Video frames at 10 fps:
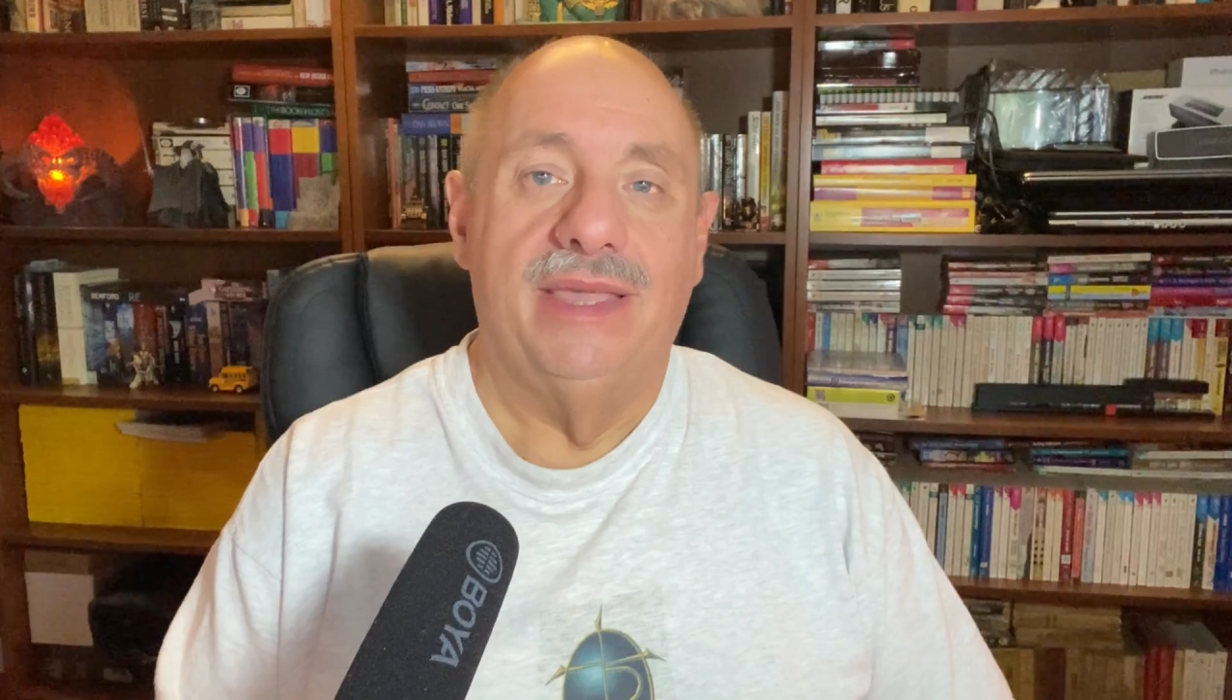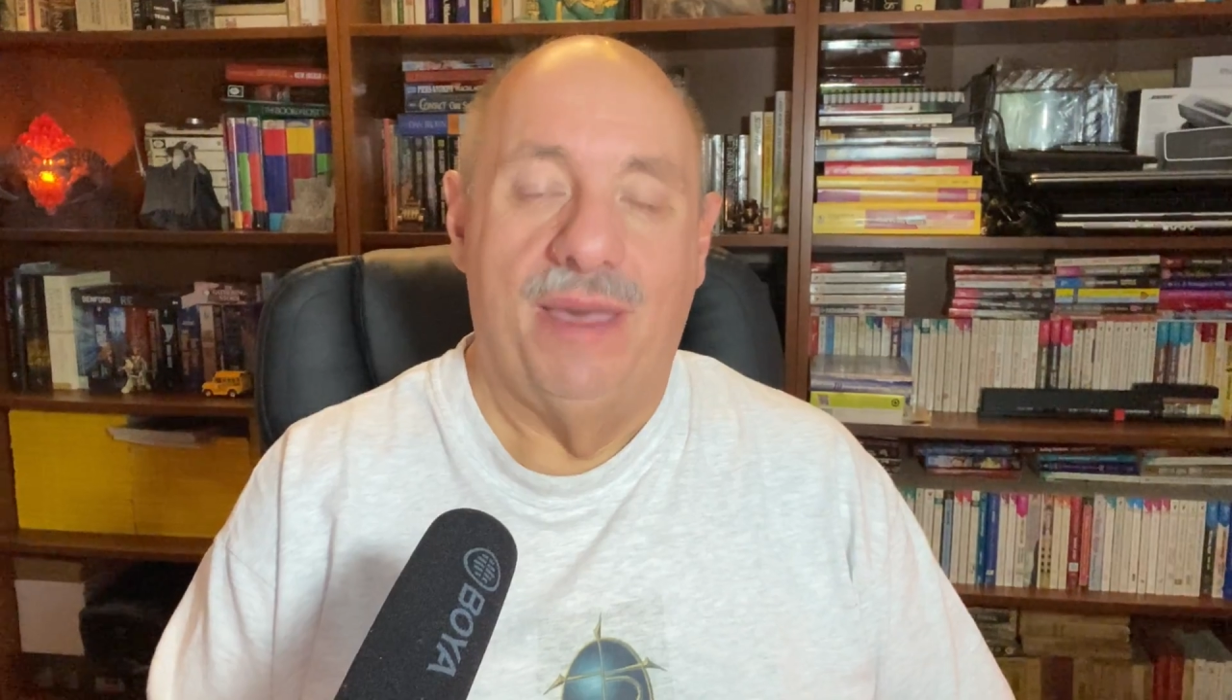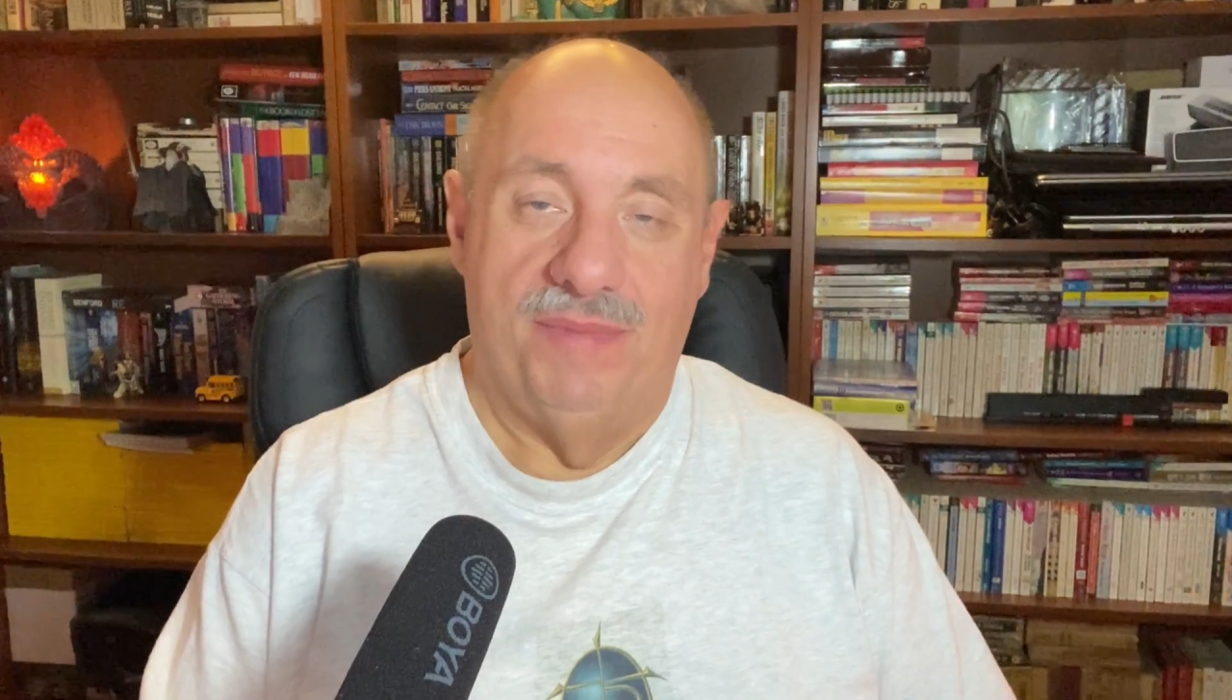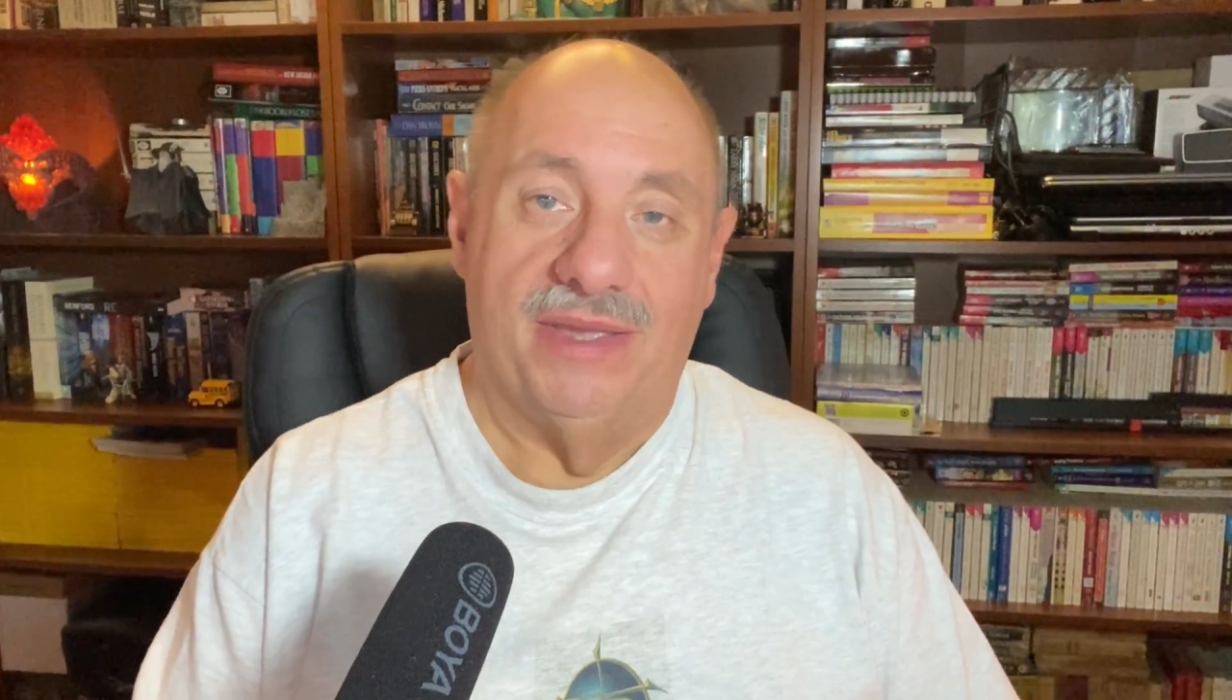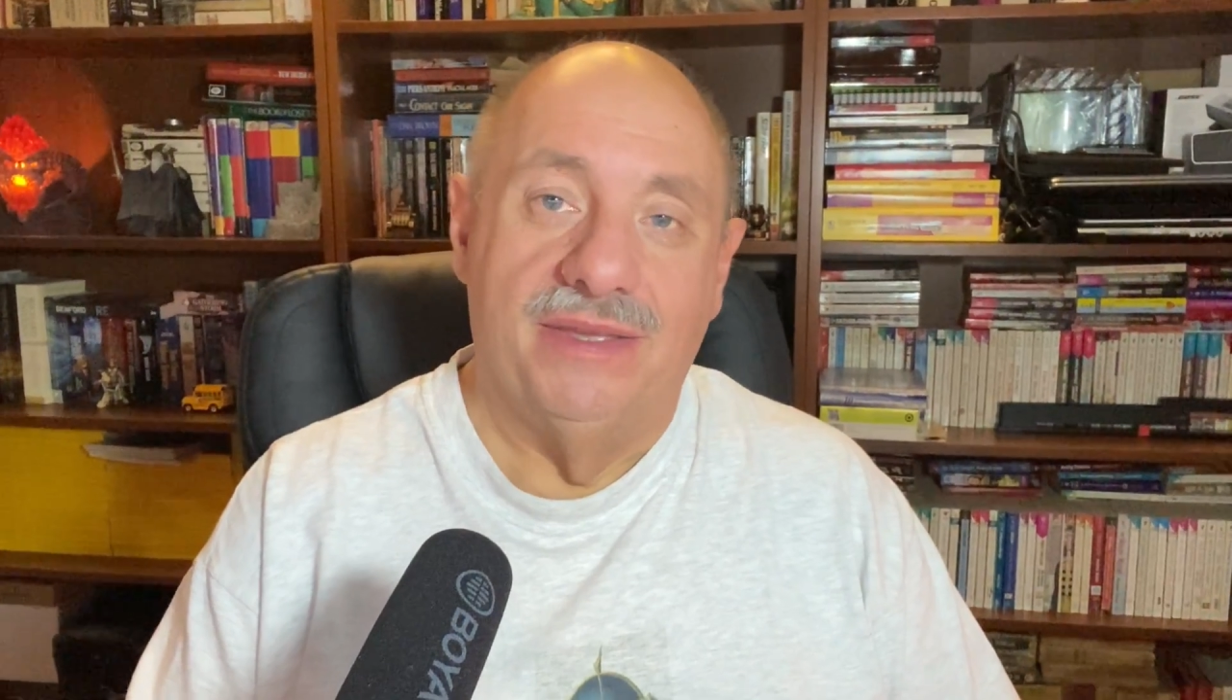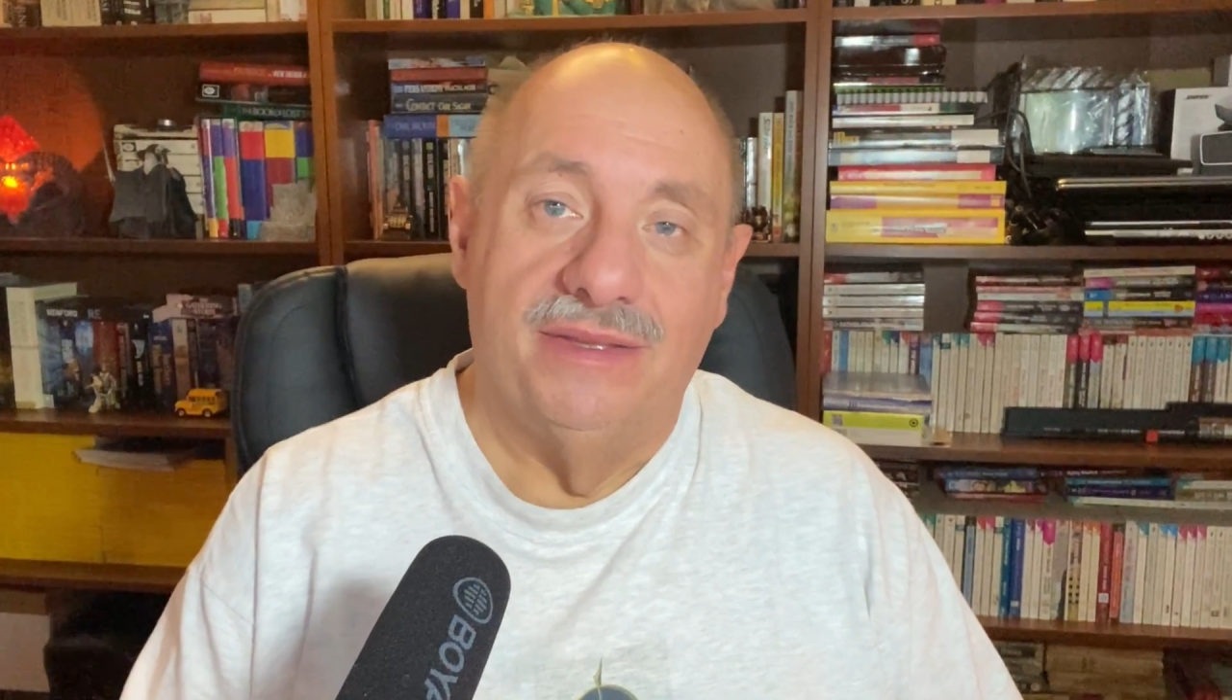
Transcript: epic,